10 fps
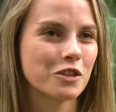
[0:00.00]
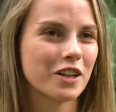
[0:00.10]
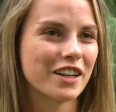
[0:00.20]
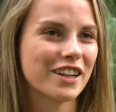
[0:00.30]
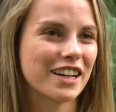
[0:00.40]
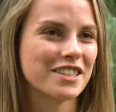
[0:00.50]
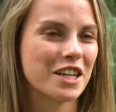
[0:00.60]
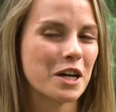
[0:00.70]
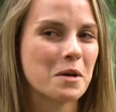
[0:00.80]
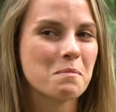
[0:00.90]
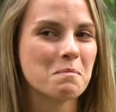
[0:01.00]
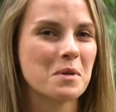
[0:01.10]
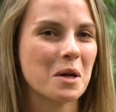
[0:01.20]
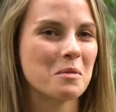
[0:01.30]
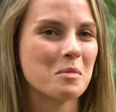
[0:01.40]
trainer and to
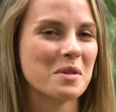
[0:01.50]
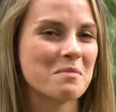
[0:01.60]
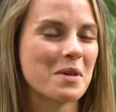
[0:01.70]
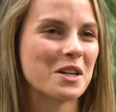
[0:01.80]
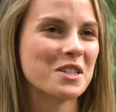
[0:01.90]
become a better